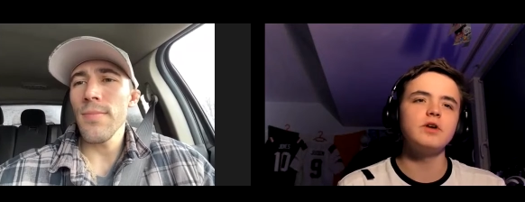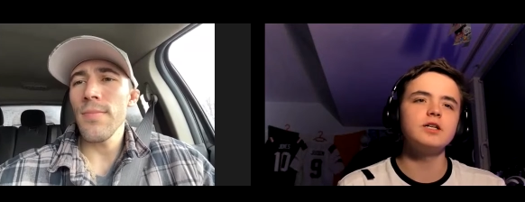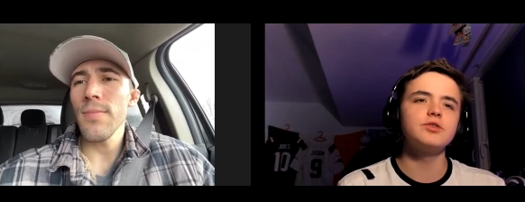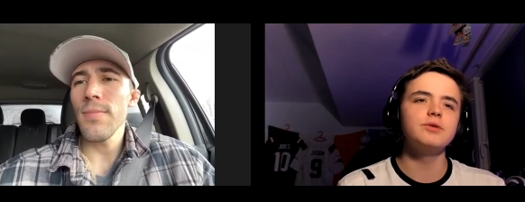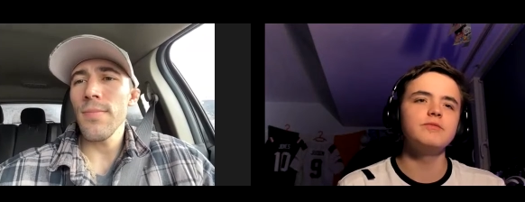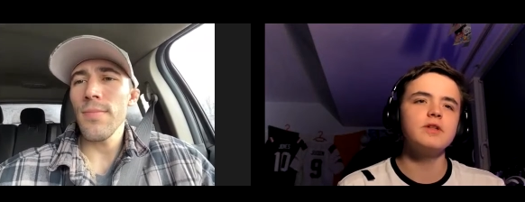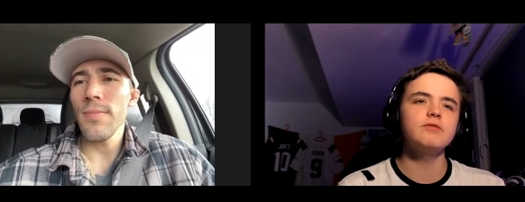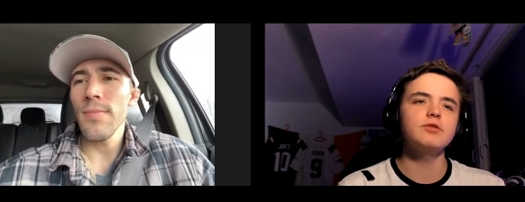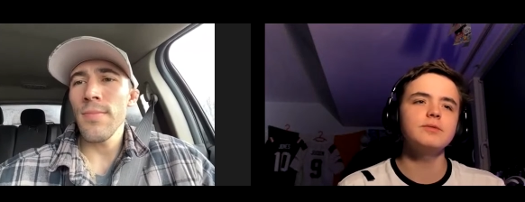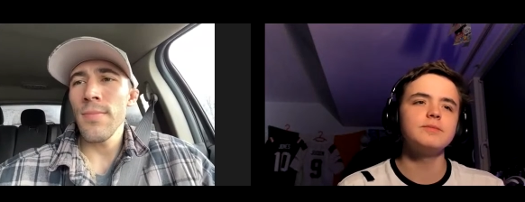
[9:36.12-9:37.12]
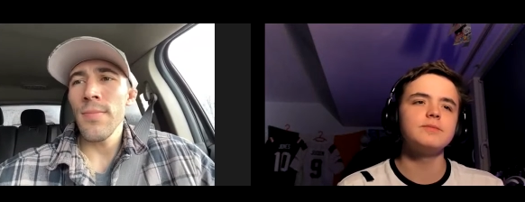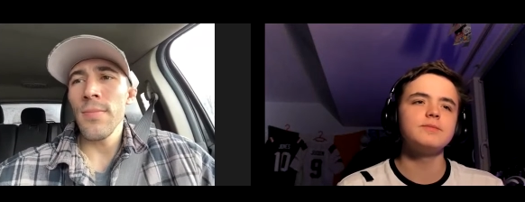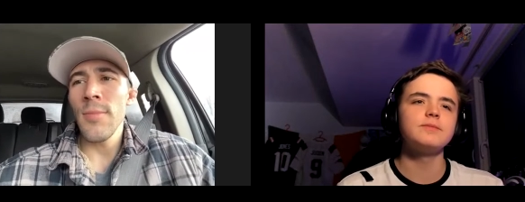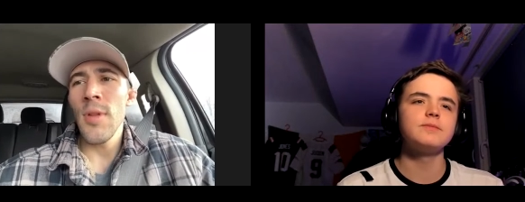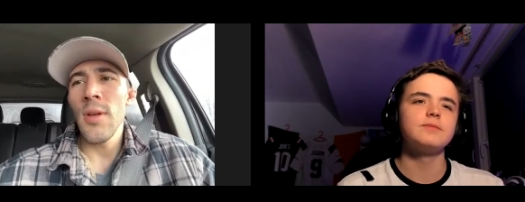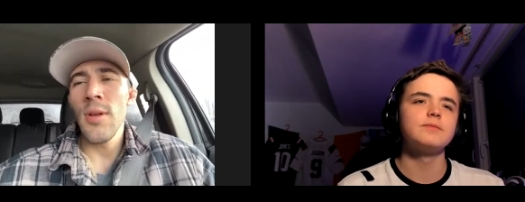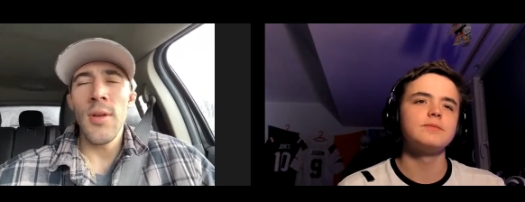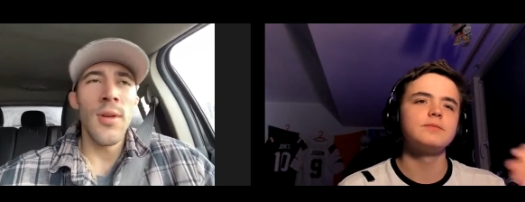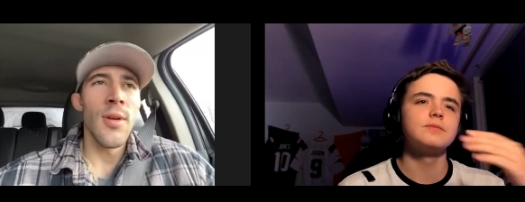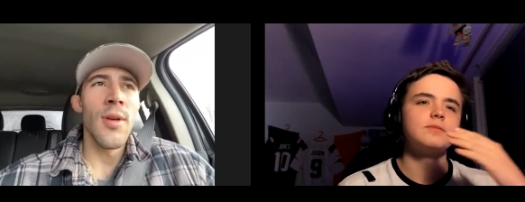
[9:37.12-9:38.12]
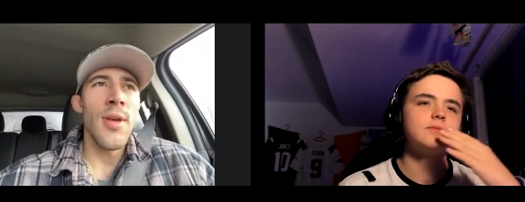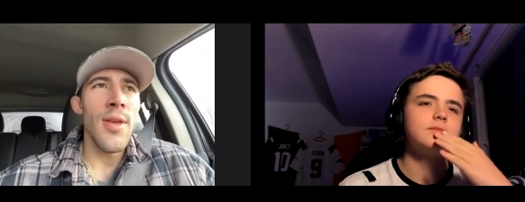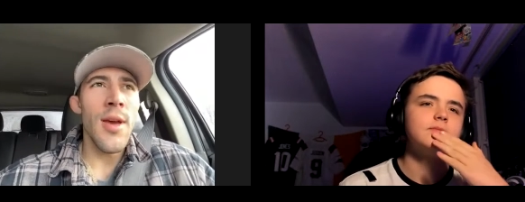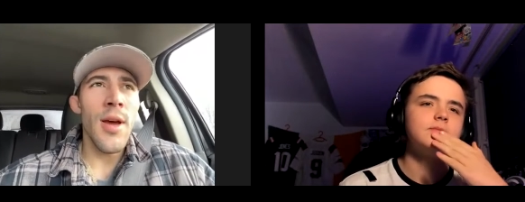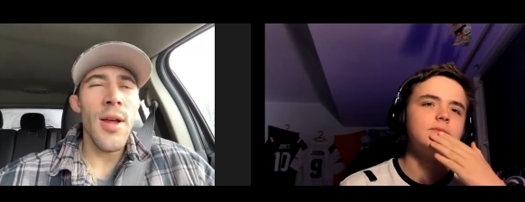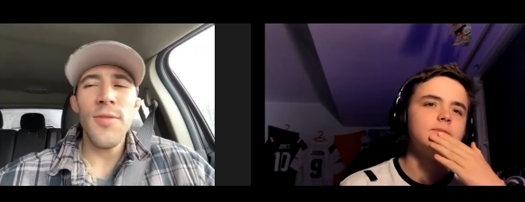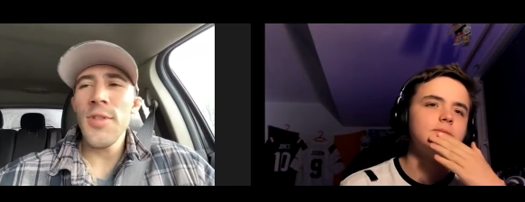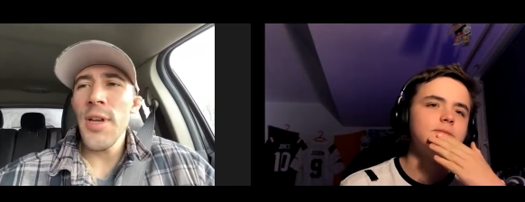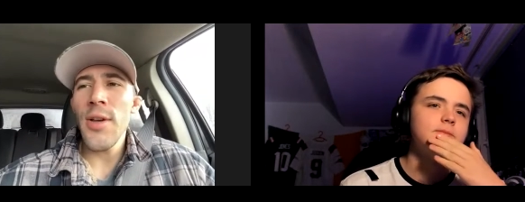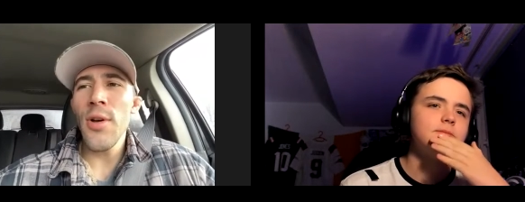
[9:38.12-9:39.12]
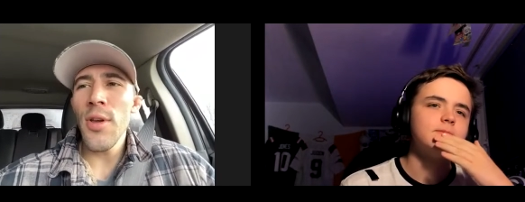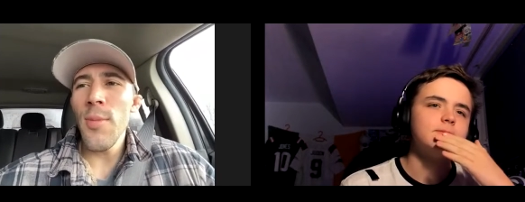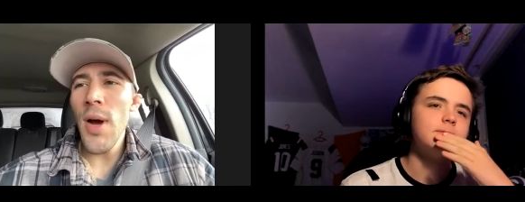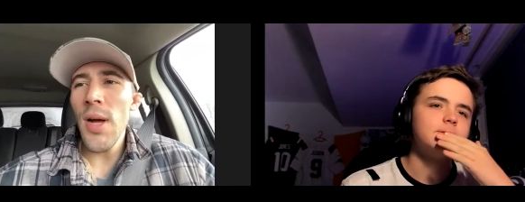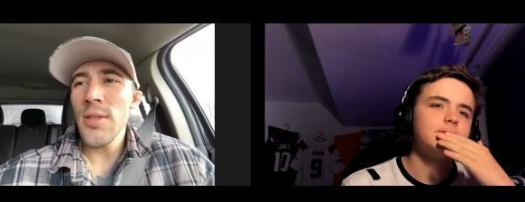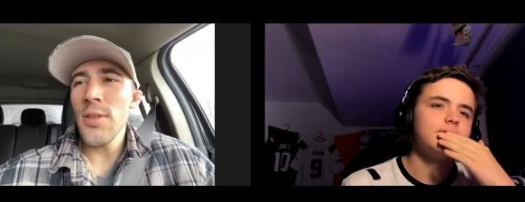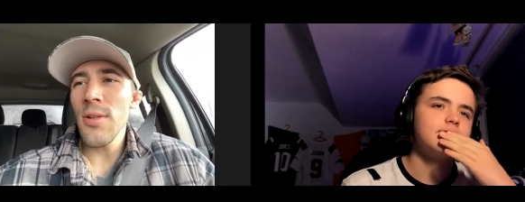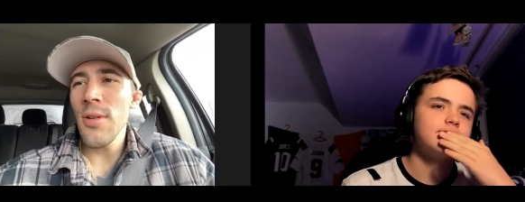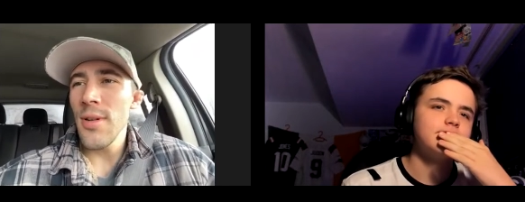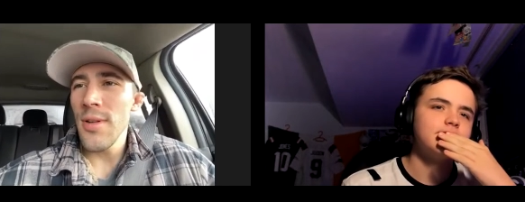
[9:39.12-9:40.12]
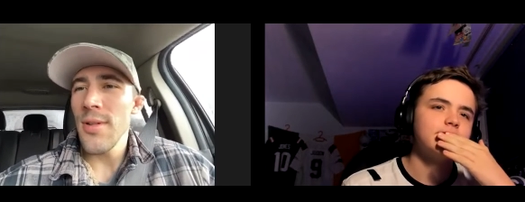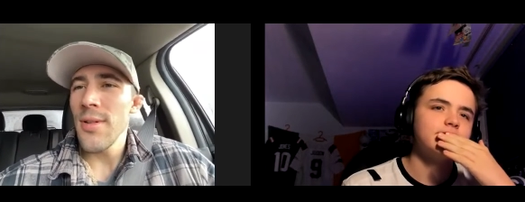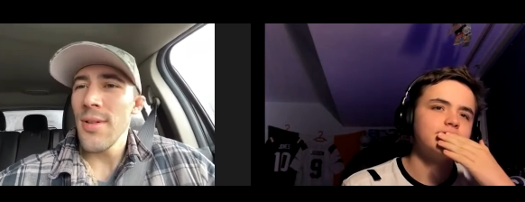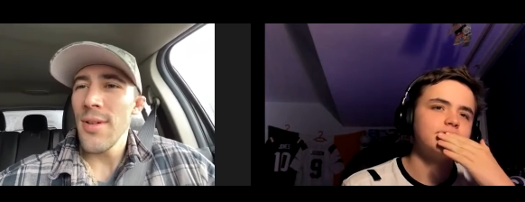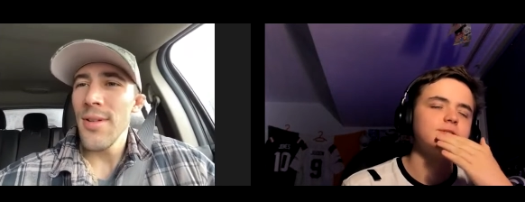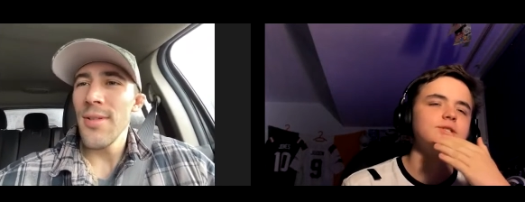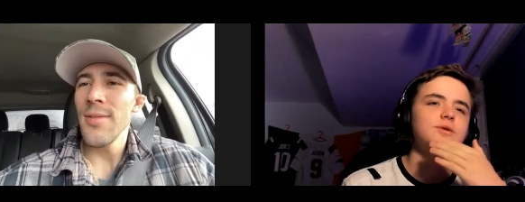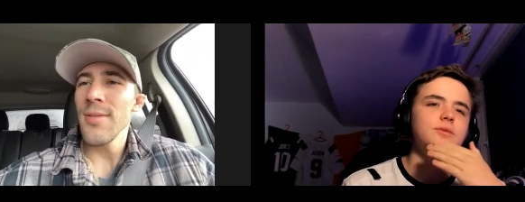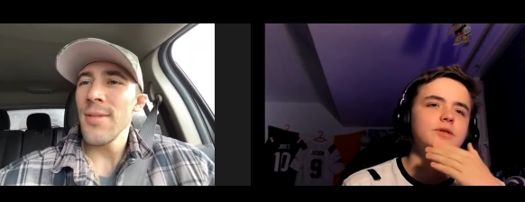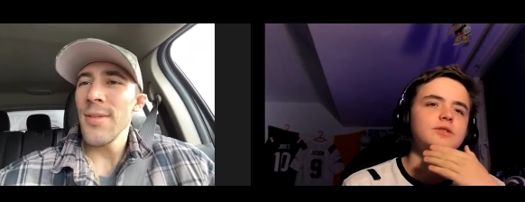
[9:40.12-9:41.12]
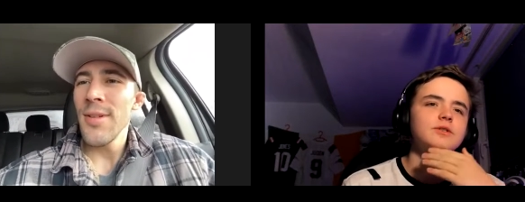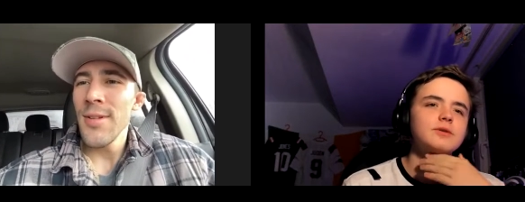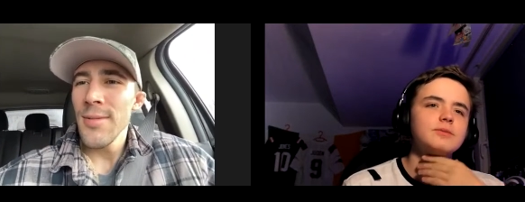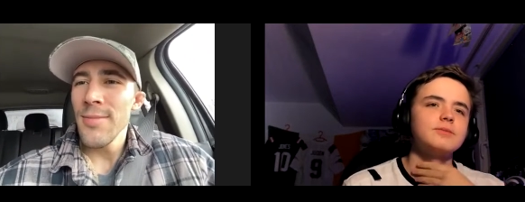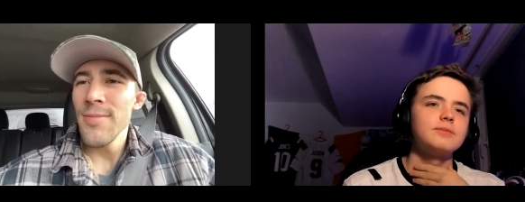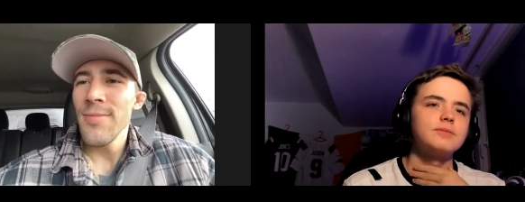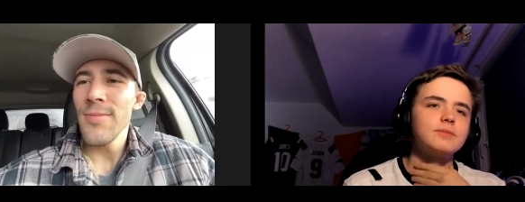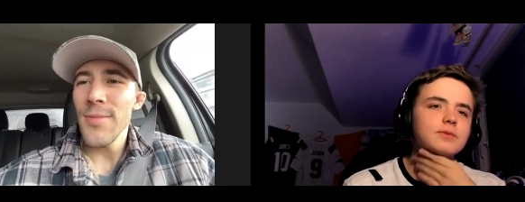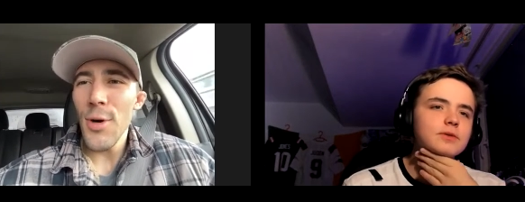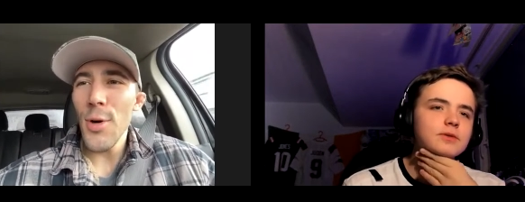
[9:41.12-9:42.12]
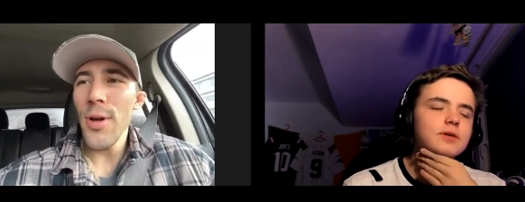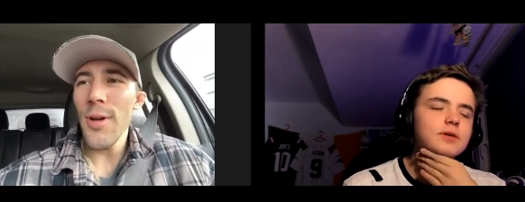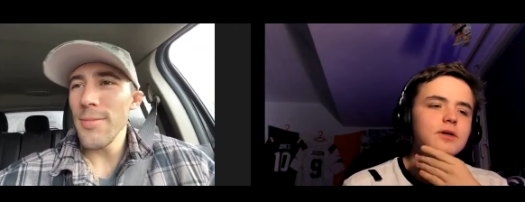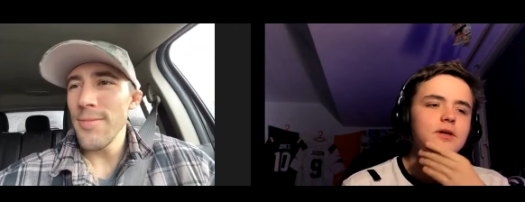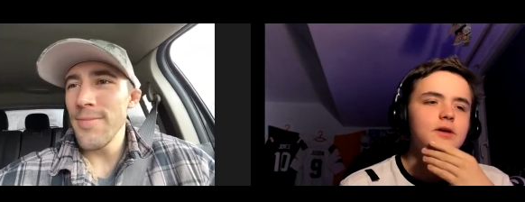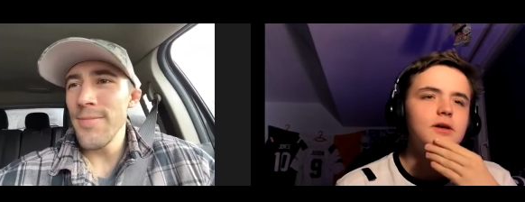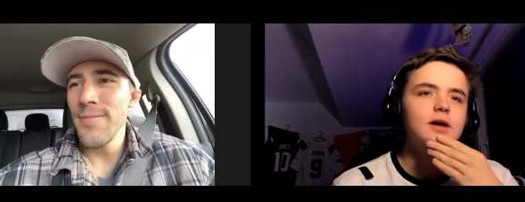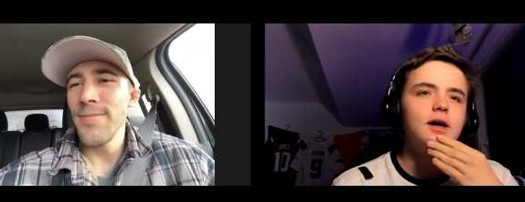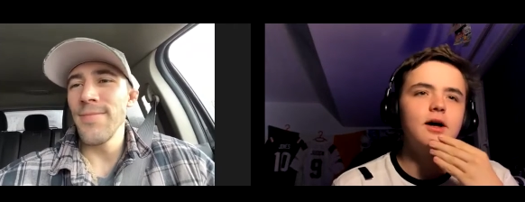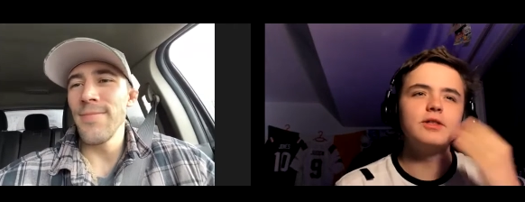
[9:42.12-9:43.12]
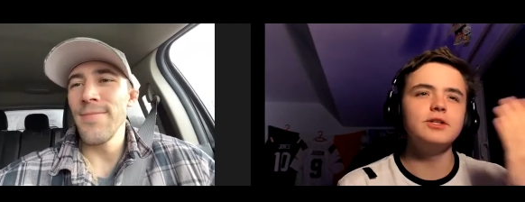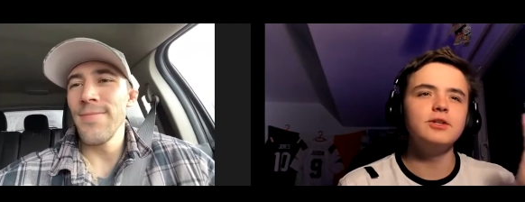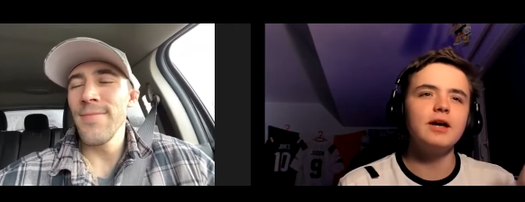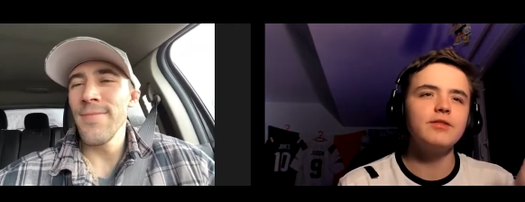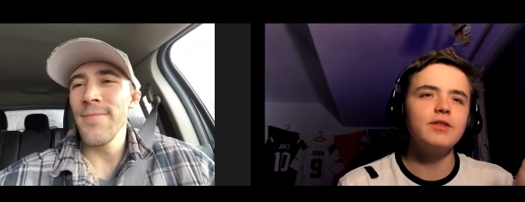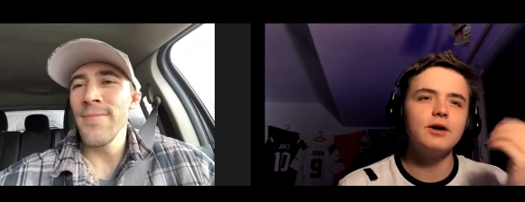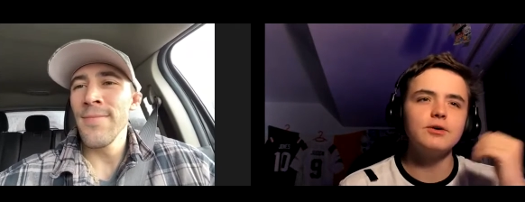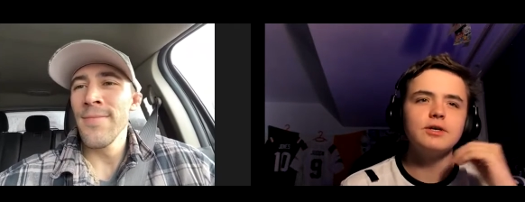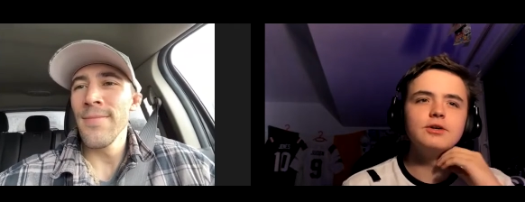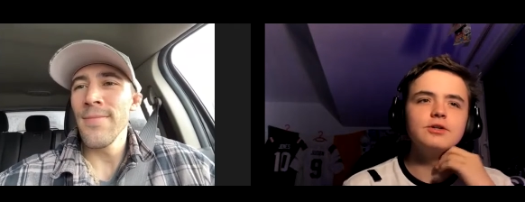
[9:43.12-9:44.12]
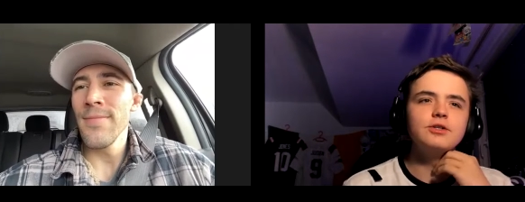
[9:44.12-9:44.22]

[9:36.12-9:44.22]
Speaker 1: ice cream flavor?
Speaker 2: Yeah, I'd have to say Cookie Monster.
Speaker 1: Cookie Monster. Oh yeah. I don't think you got that out here in